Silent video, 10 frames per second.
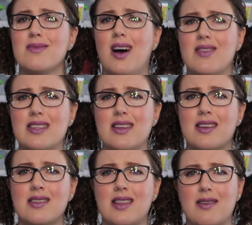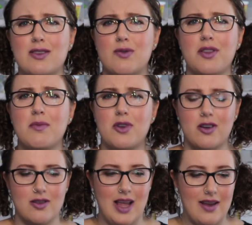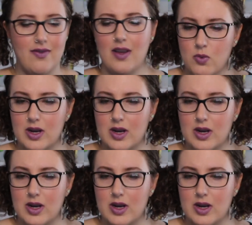Obviously, she wrote them during her life.